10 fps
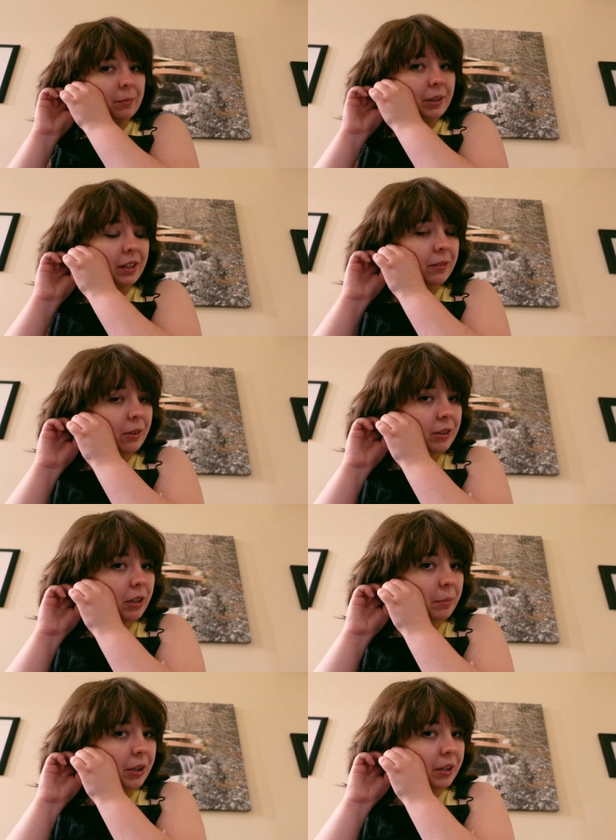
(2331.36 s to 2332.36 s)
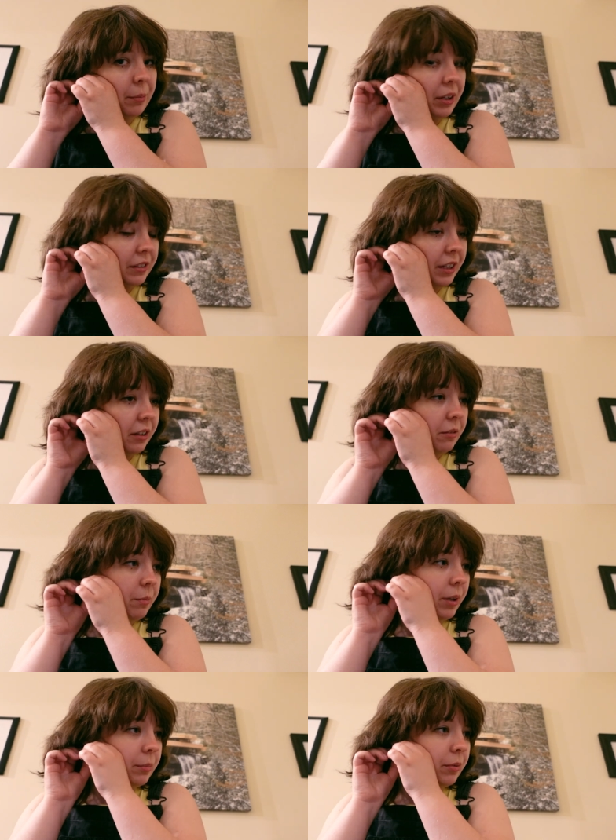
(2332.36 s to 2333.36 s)
I'm gonna give you a little market breakdown,
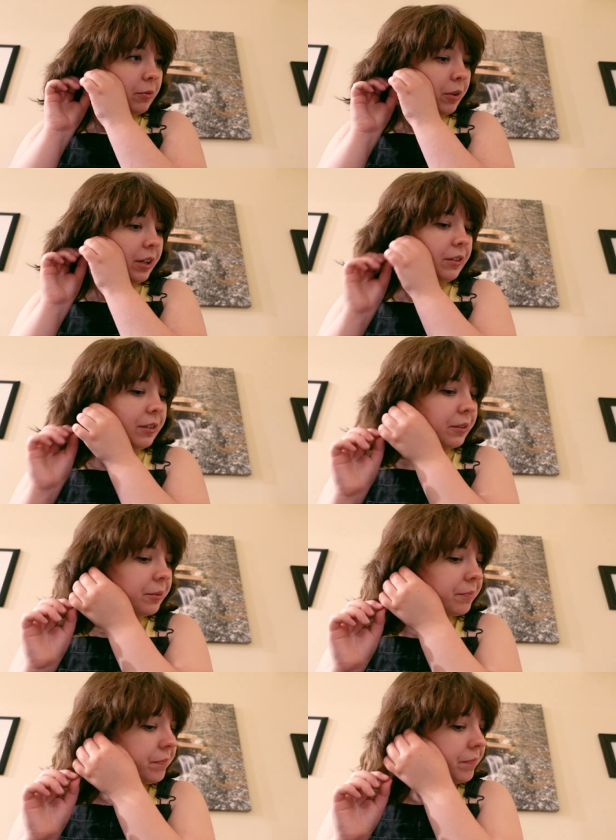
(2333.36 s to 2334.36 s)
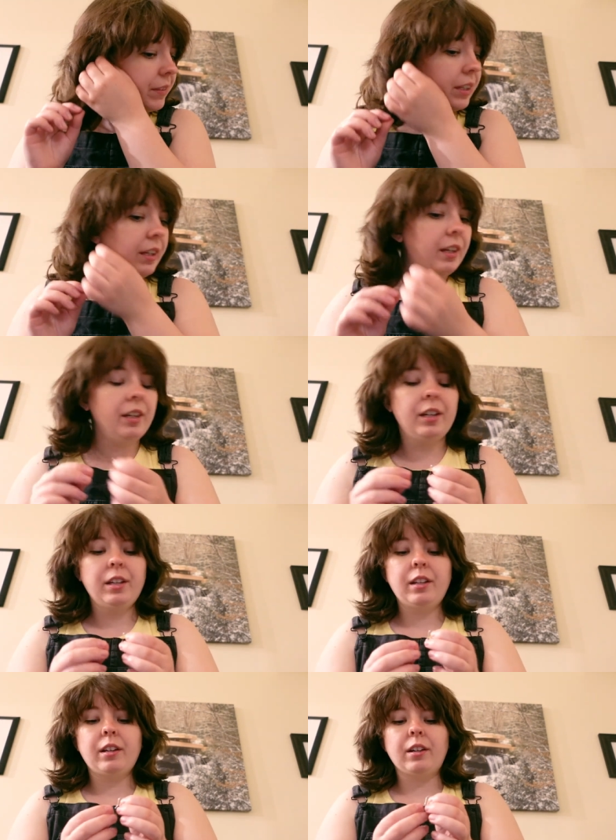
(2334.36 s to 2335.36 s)
but before I do,
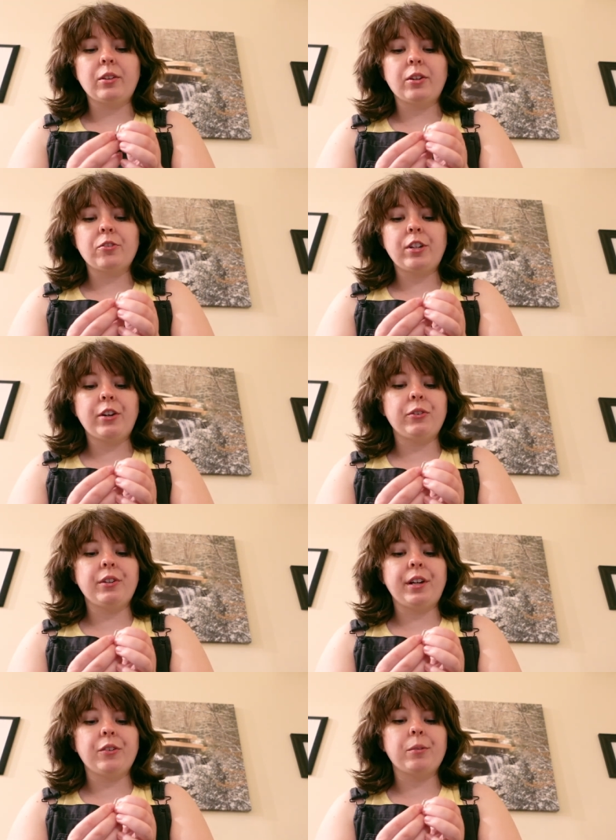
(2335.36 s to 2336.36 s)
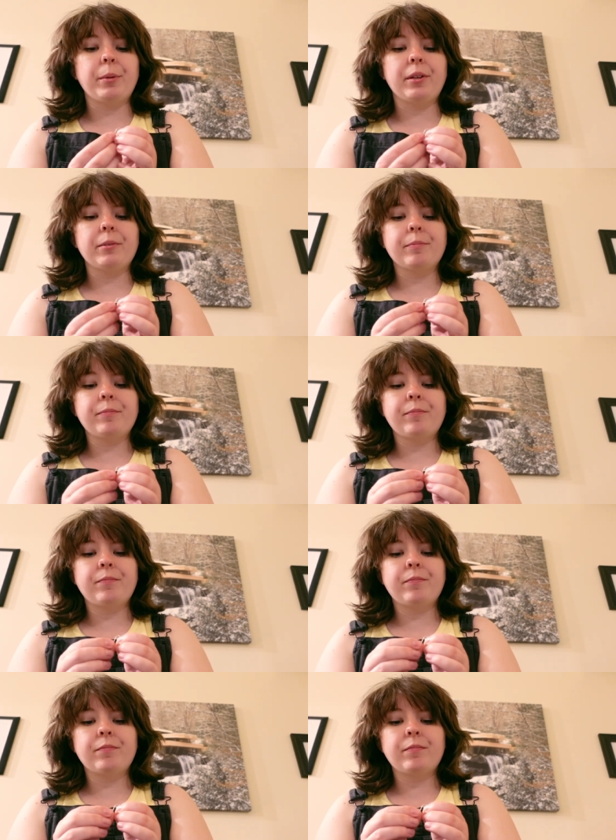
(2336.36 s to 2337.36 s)
a little channel announcement.
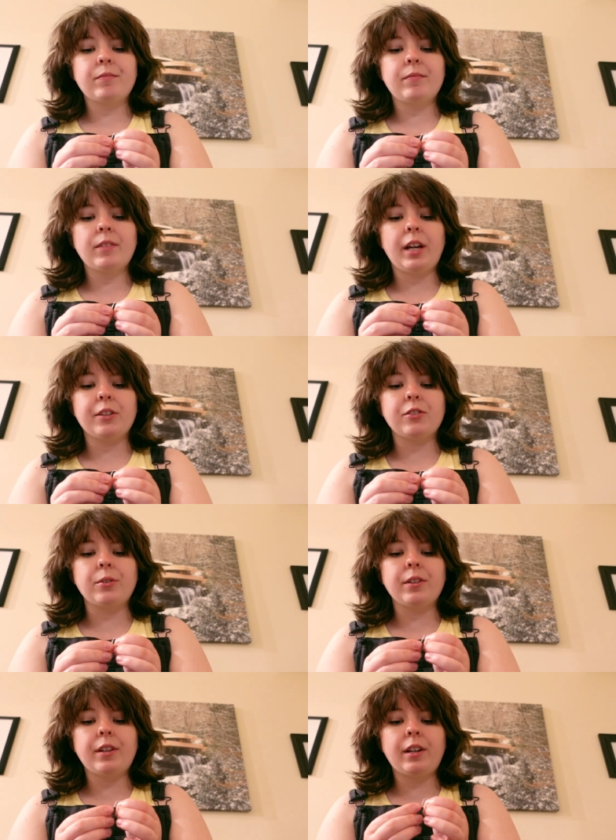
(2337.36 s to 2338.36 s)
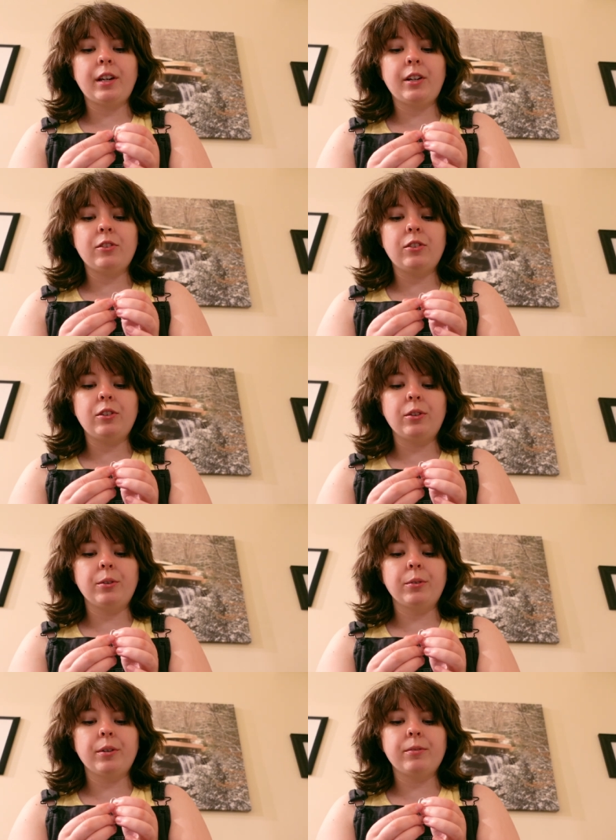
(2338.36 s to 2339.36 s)
As soon as I get
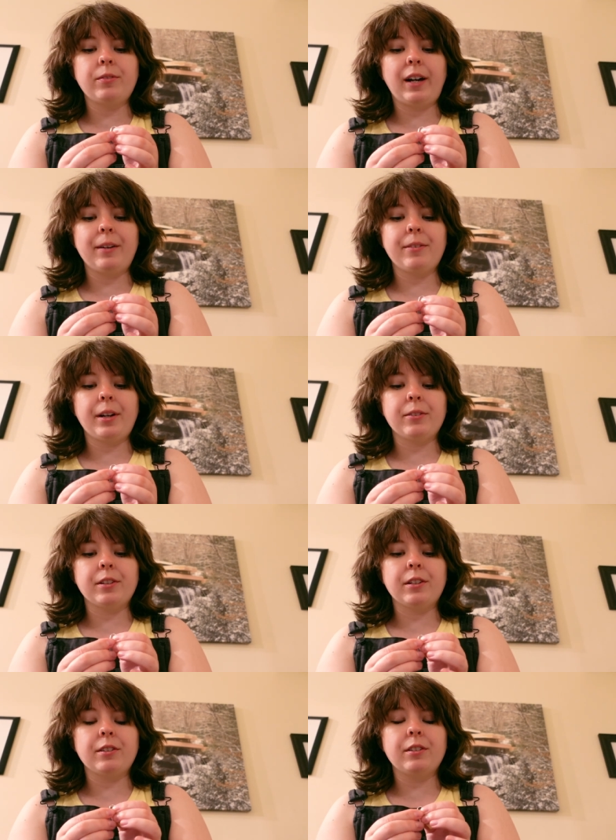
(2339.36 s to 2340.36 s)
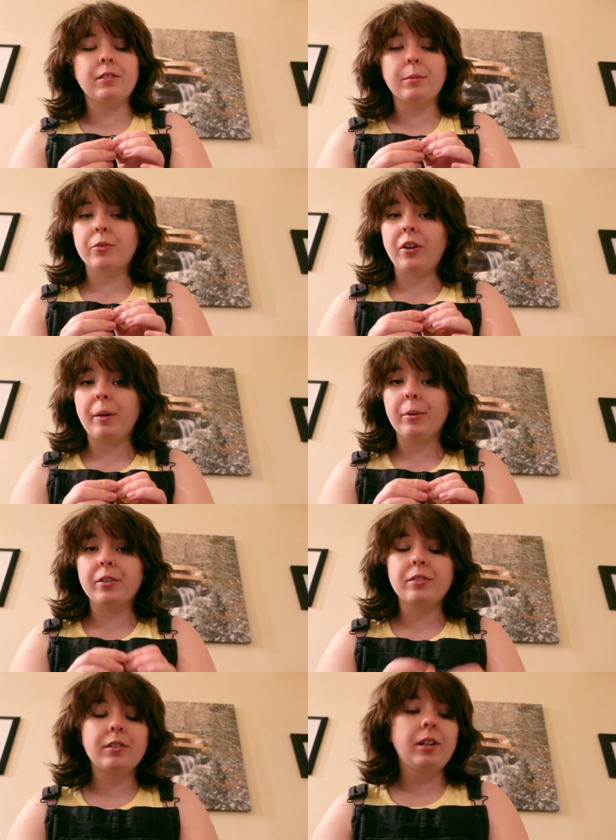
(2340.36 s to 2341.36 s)
to 5,000
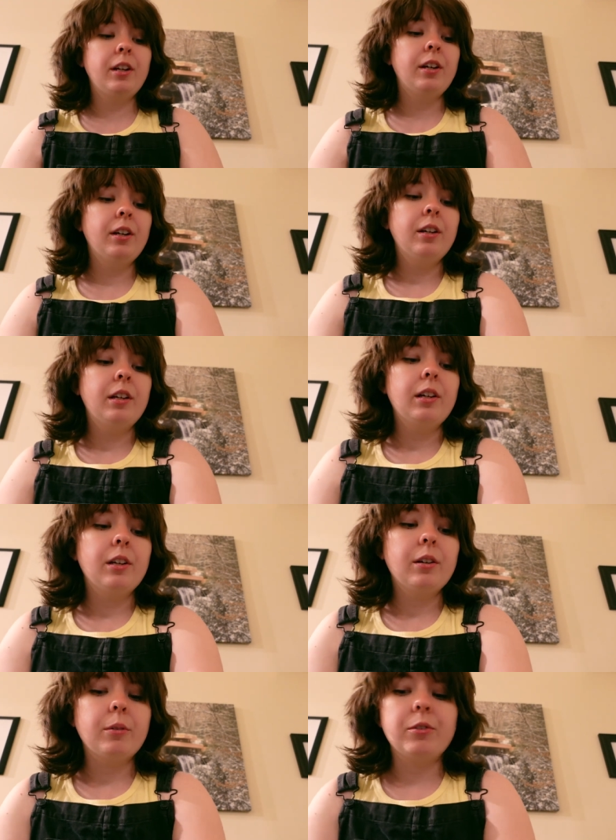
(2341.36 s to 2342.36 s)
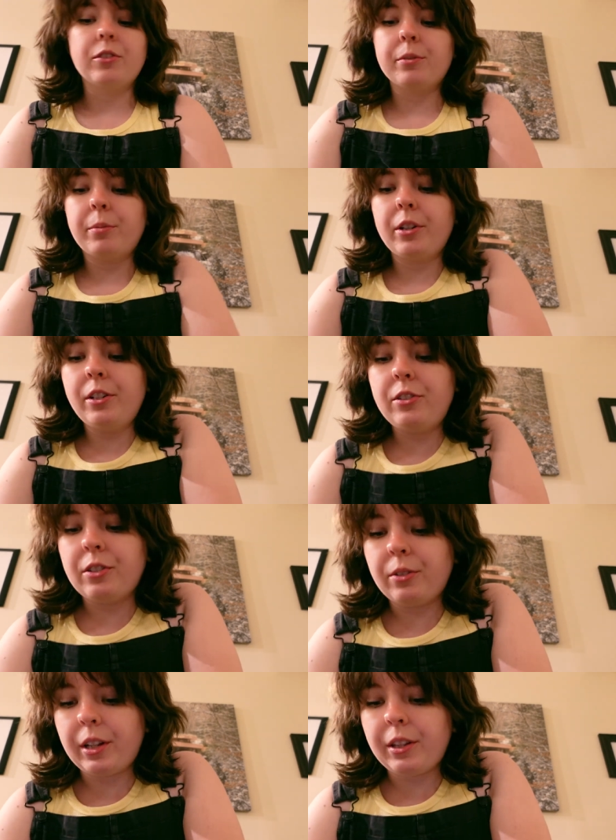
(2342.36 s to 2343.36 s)
subscribers, which is pretty
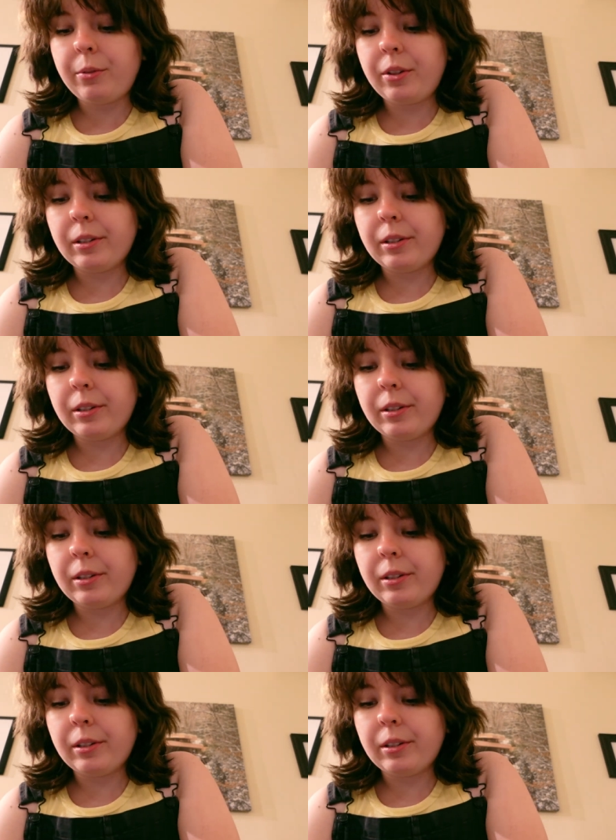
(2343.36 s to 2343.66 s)
soon, I think we're